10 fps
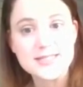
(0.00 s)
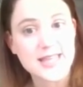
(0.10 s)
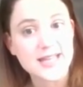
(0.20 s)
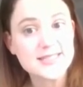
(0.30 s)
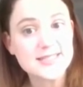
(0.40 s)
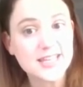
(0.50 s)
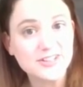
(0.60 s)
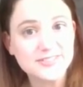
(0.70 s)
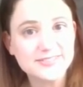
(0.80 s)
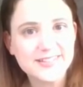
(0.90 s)
that skill.
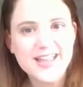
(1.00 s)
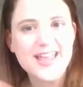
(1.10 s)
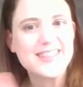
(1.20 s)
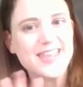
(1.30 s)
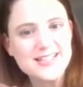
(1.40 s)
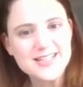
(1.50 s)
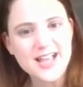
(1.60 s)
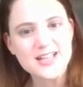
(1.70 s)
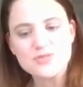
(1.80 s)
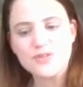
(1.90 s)
Thanks,
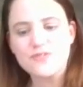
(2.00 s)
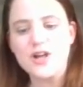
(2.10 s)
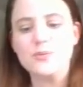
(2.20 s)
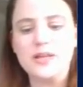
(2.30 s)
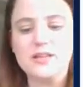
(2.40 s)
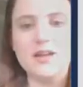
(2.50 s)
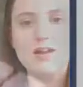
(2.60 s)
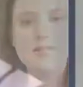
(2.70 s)
guys, for following along.